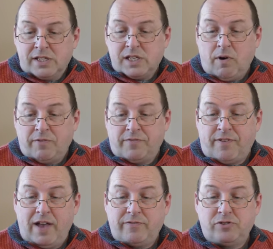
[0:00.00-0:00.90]
So of the
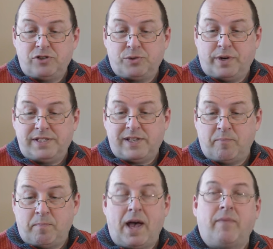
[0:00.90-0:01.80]

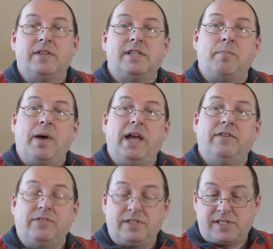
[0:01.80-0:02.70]
£527 that I
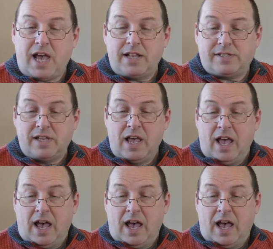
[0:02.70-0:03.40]
paid for the sets